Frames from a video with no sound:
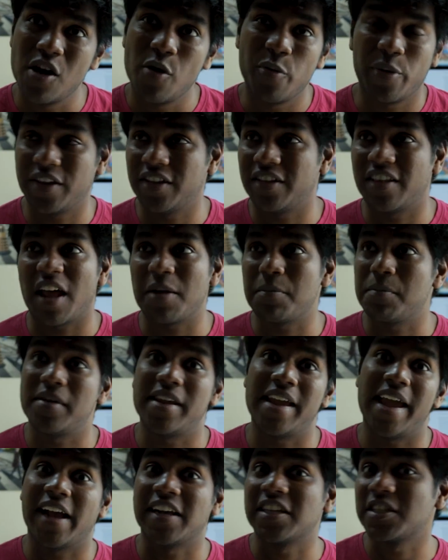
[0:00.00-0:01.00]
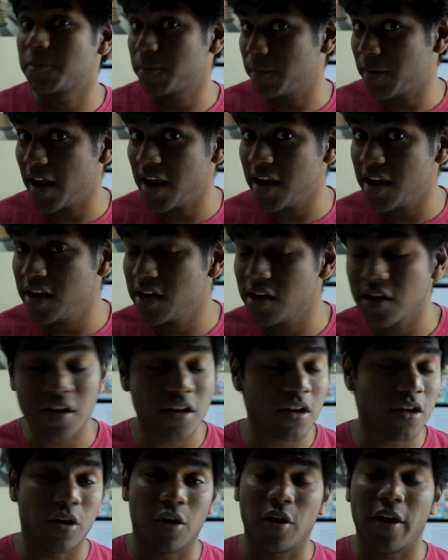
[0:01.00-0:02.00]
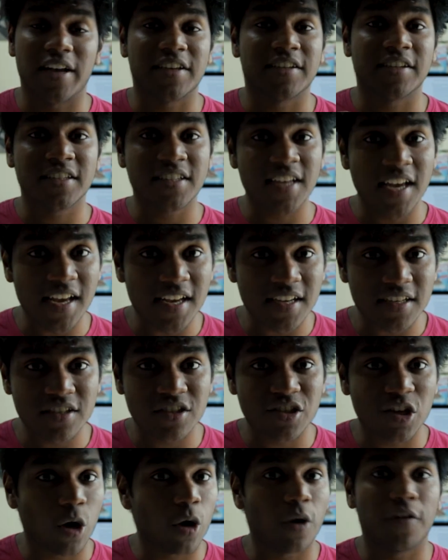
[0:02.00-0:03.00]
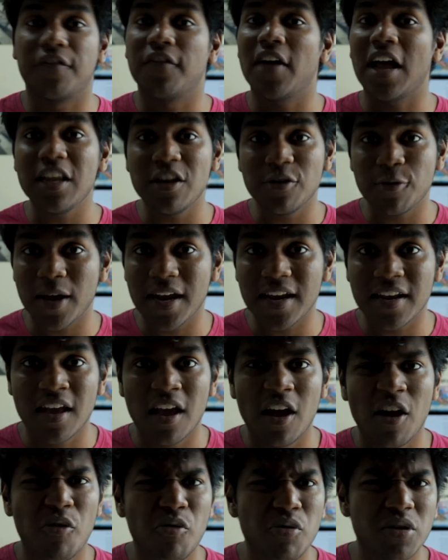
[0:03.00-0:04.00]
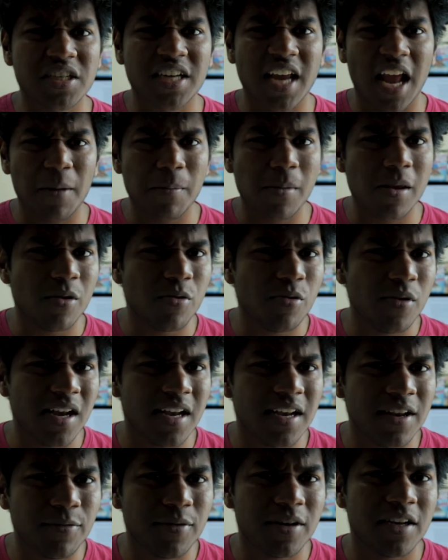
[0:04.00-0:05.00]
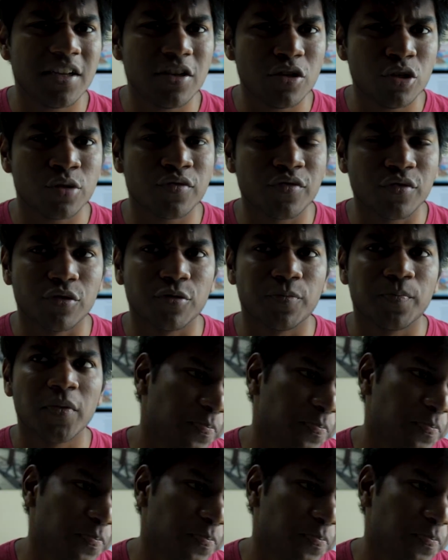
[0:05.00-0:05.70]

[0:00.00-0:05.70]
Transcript: whether that be explain or assess or evaluate, which can be really, really useful.